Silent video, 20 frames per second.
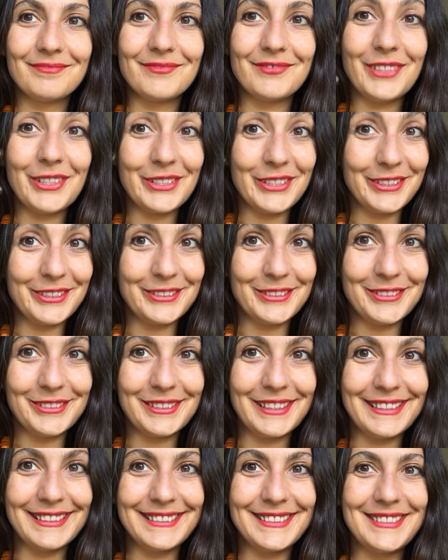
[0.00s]
Very
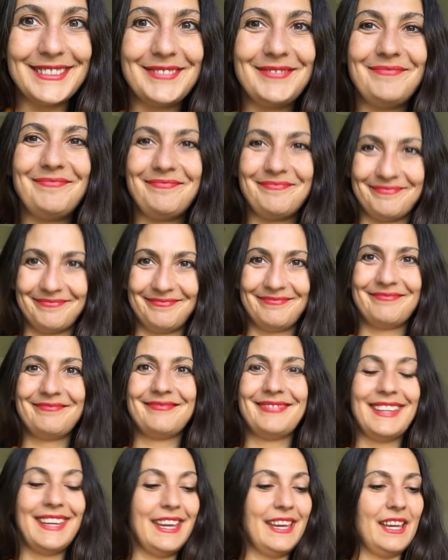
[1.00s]
cool, huh?
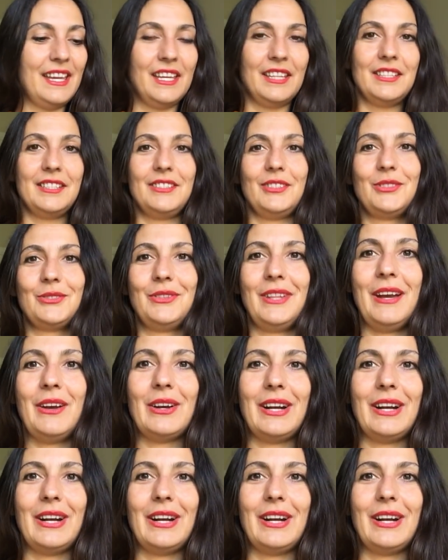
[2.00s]
So now